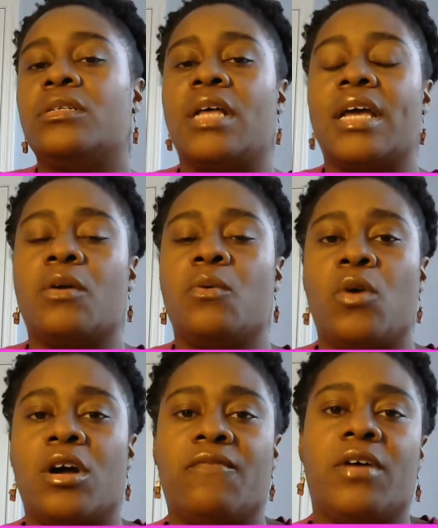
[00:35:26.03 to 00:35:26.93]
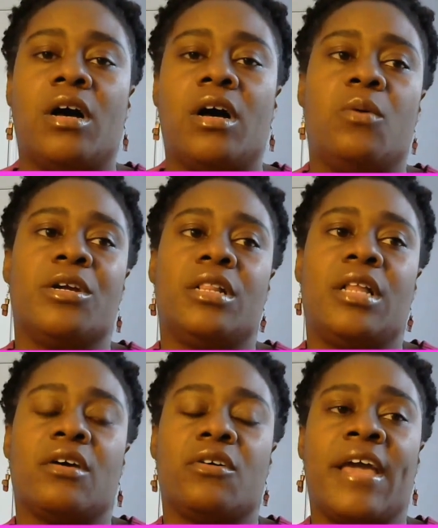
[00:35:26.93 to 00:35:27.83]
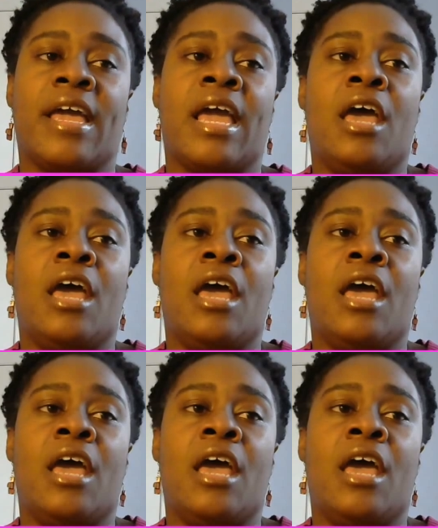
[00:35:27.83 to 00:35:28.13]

like in Waterfall where you're like, okay,